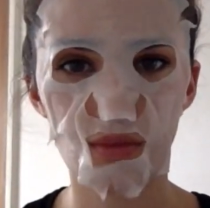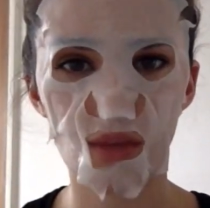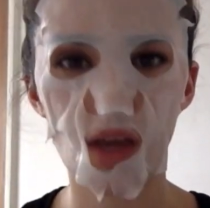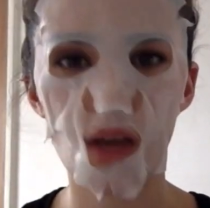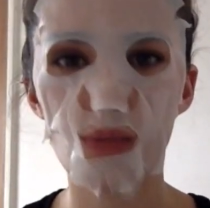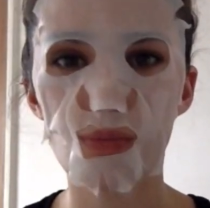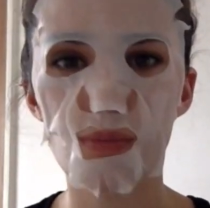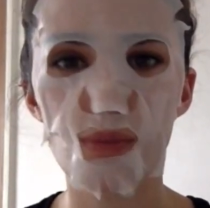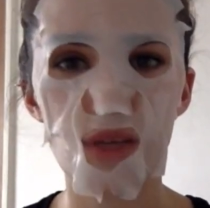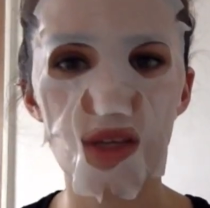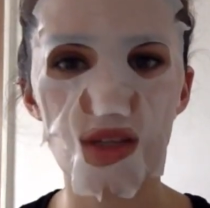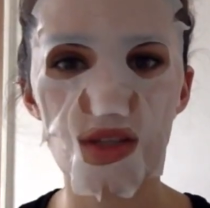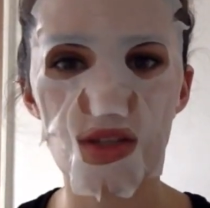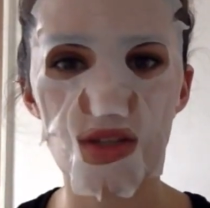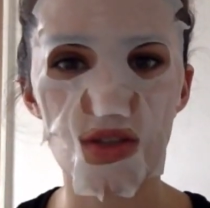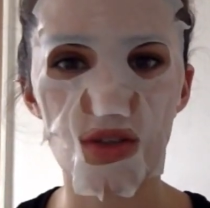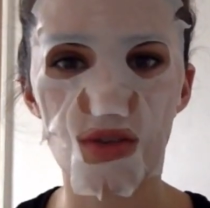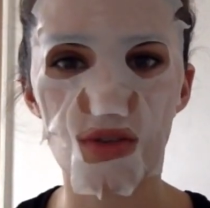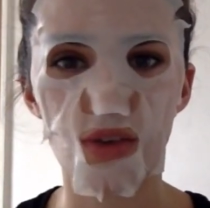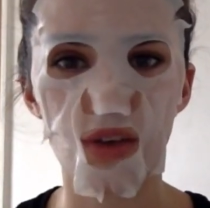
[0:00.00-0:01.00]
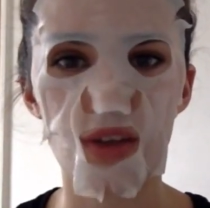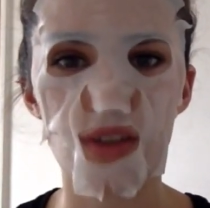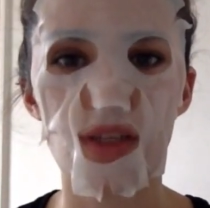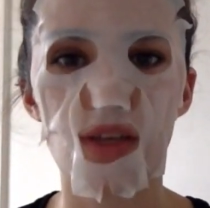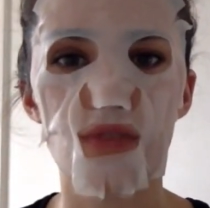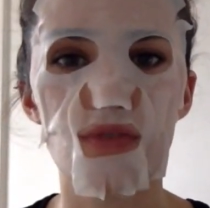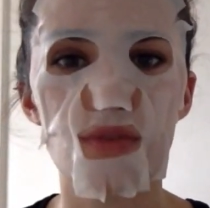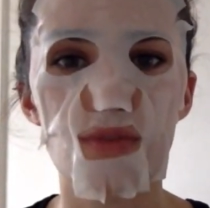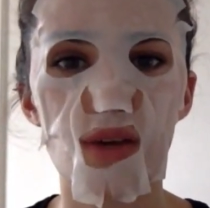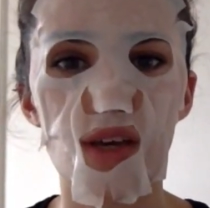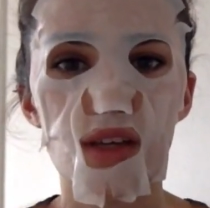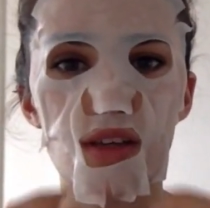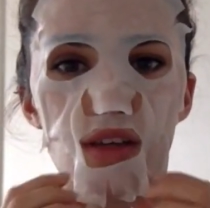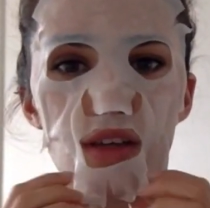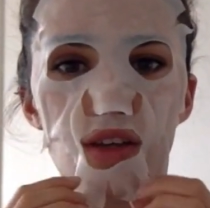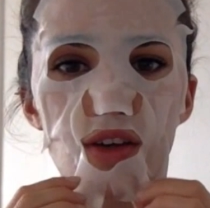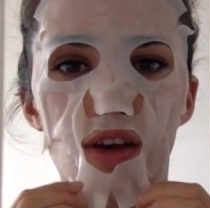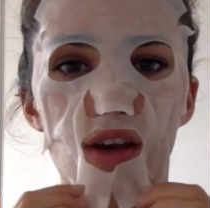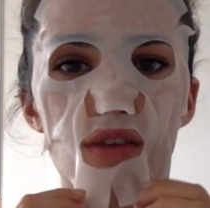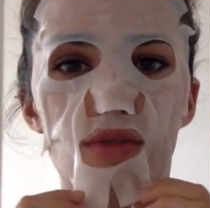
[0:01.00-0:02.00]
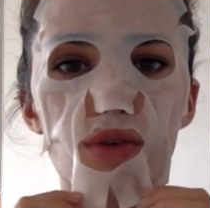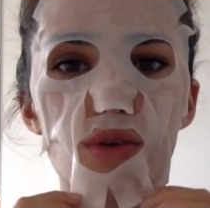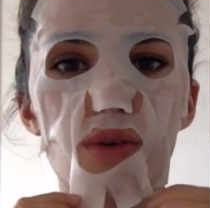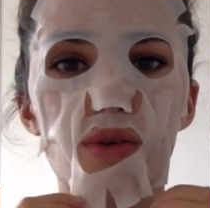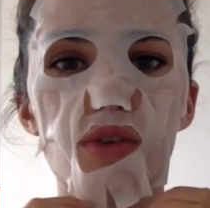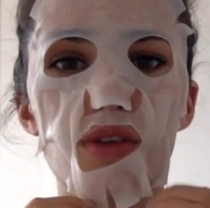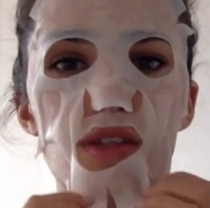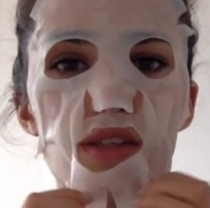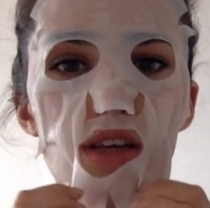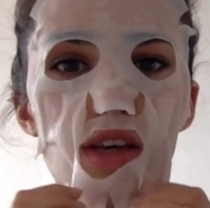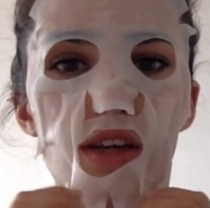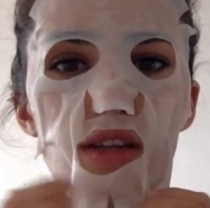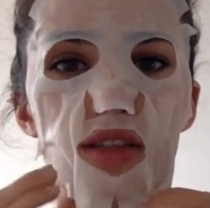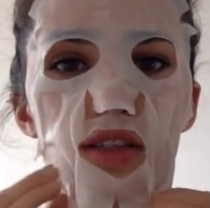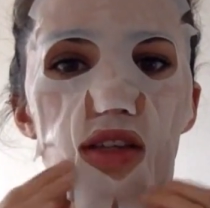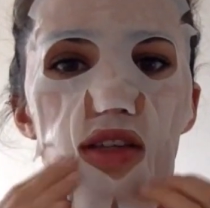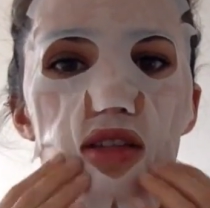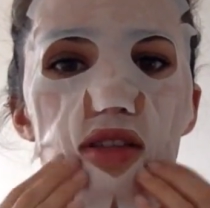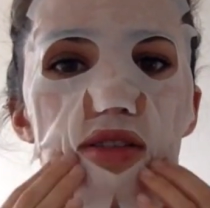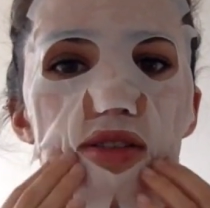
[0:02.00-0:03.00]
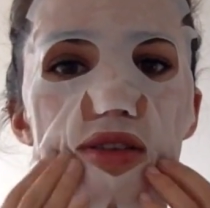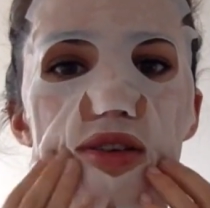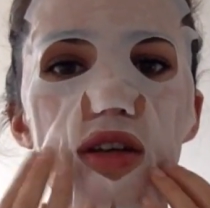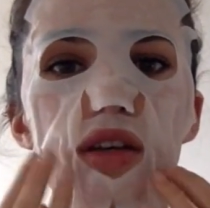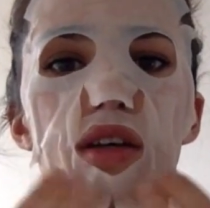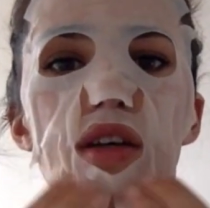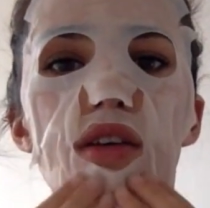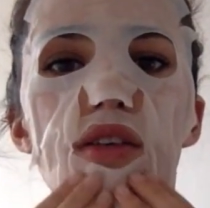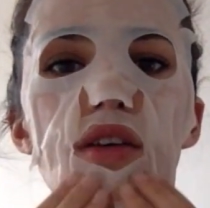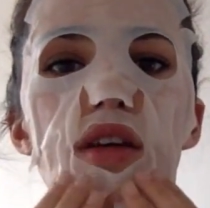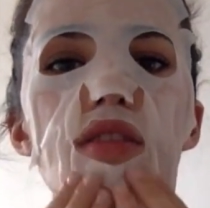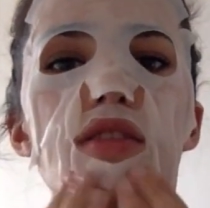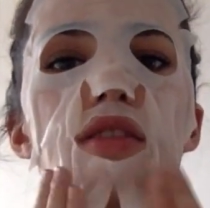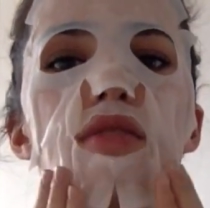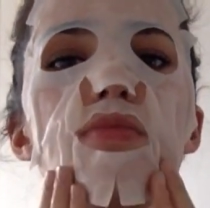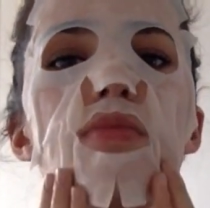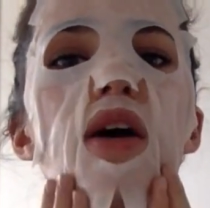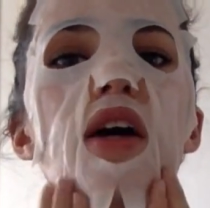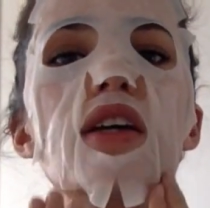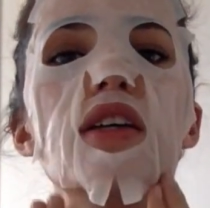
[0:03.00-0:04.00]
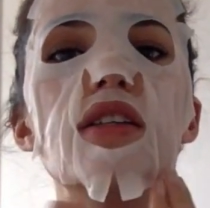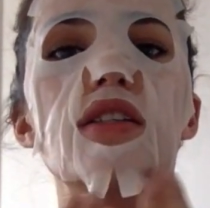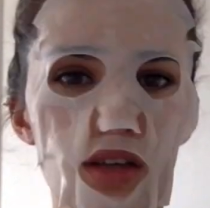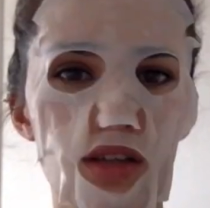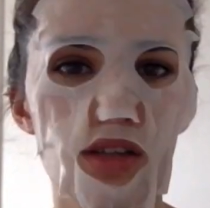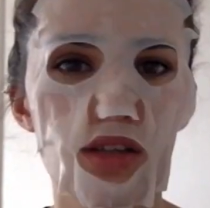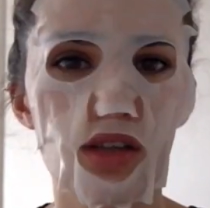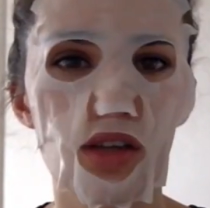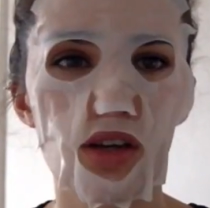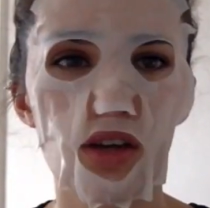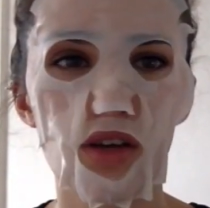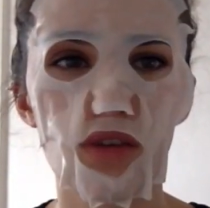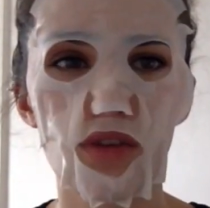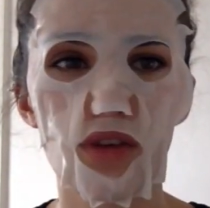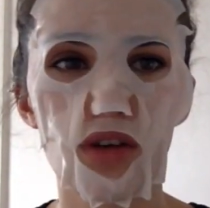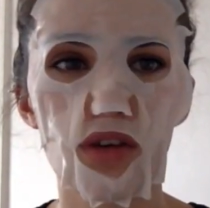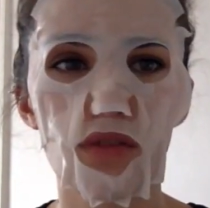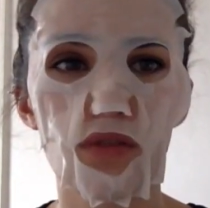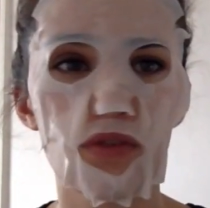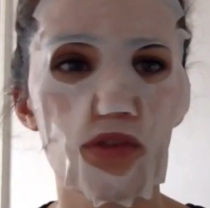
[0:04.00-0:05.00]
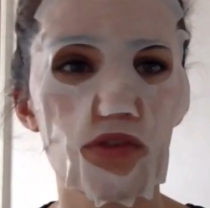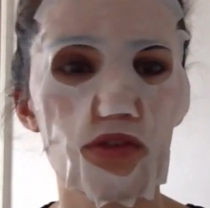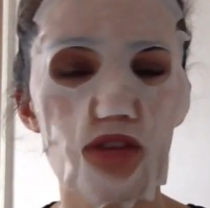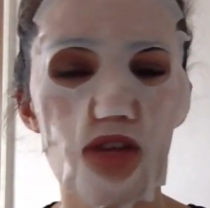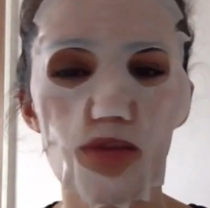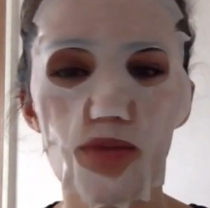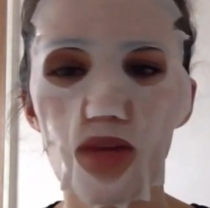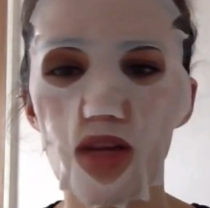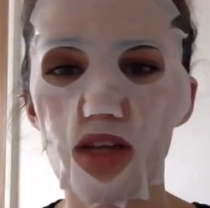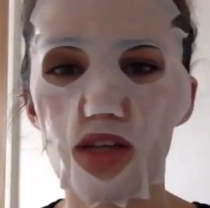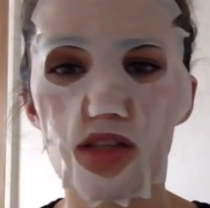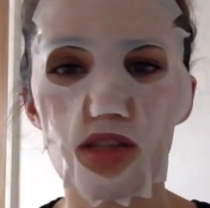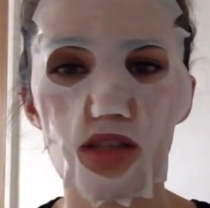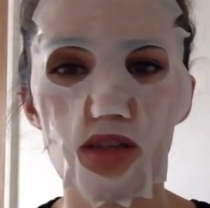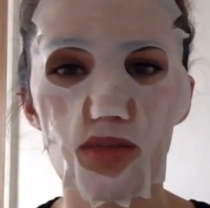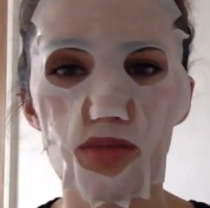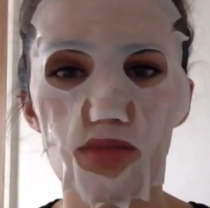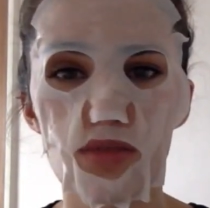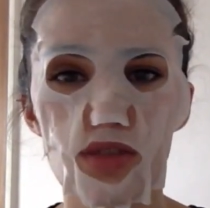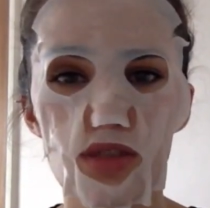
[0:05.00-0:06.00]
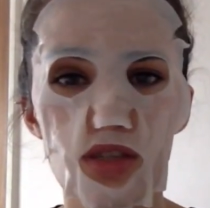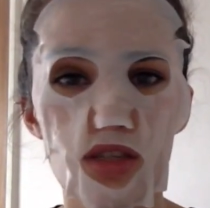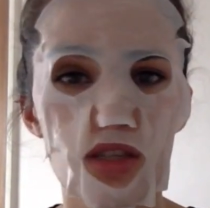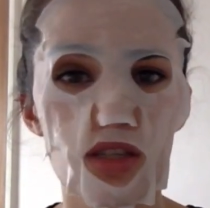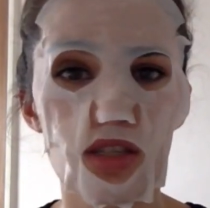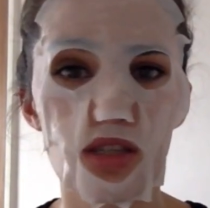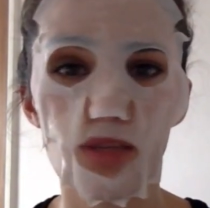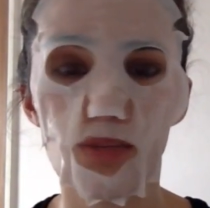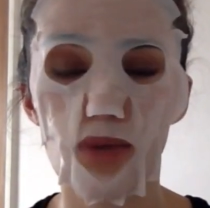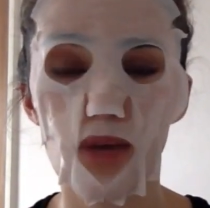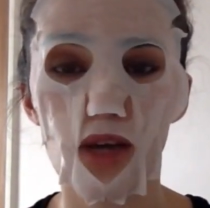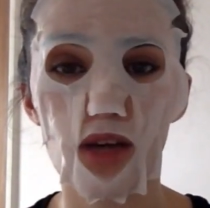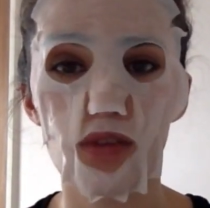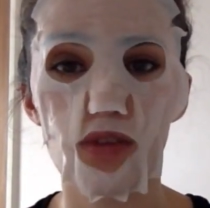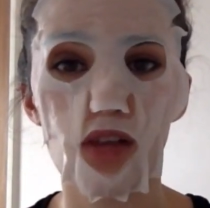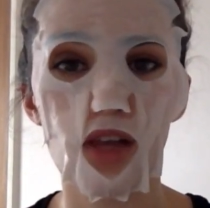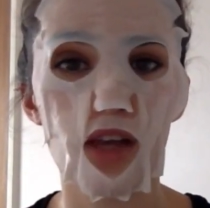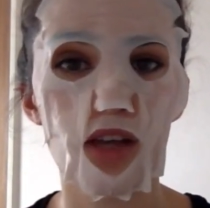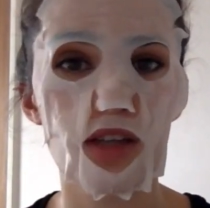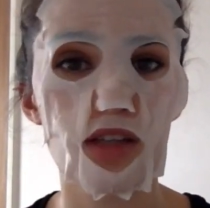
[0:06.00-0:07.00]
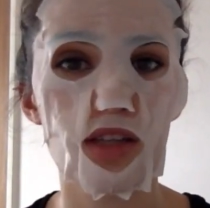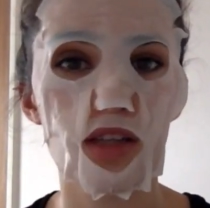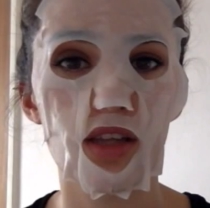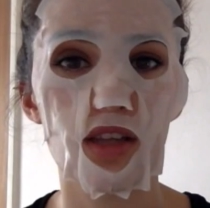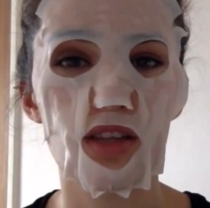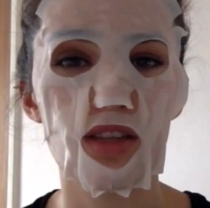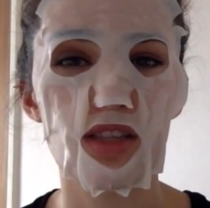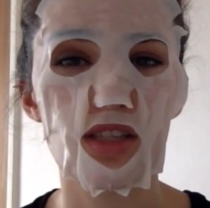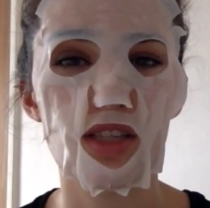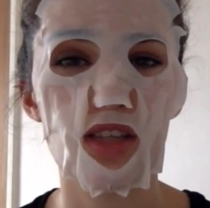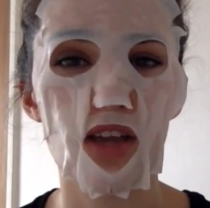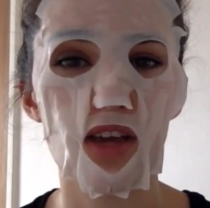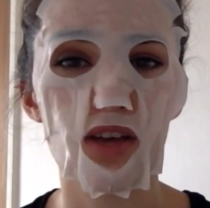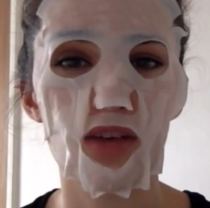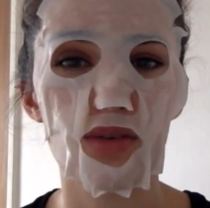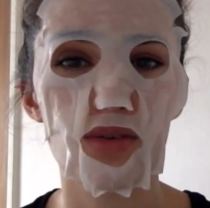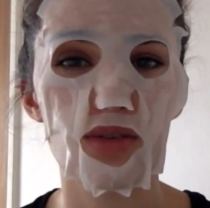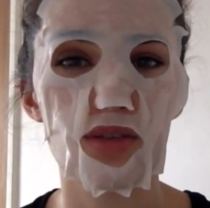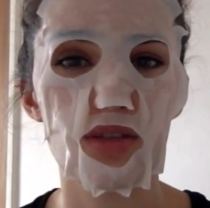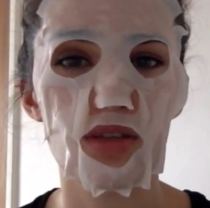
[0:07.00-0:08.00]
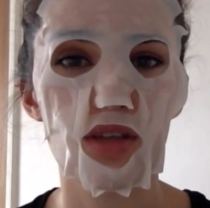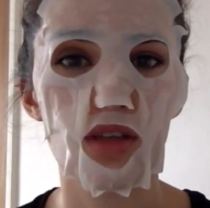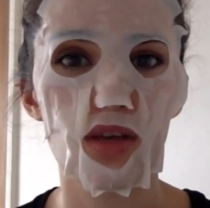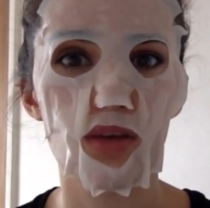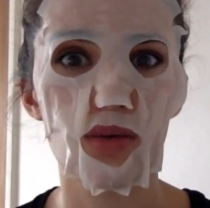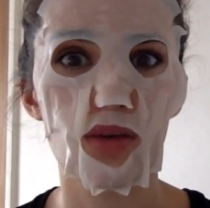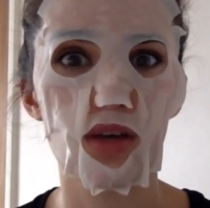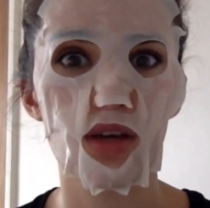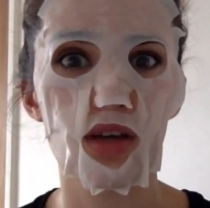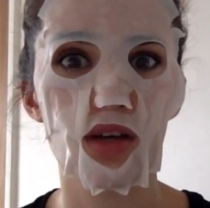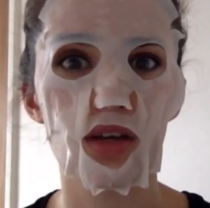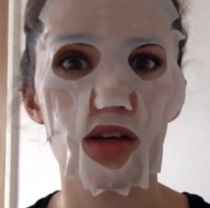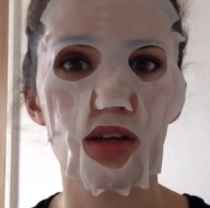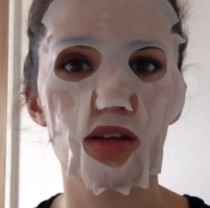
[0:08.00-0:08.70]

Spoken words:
How big does your face have to be that you have all this excess space? So I've got 15 minutes. I'm just going to sit back and relax and let the snails do their work.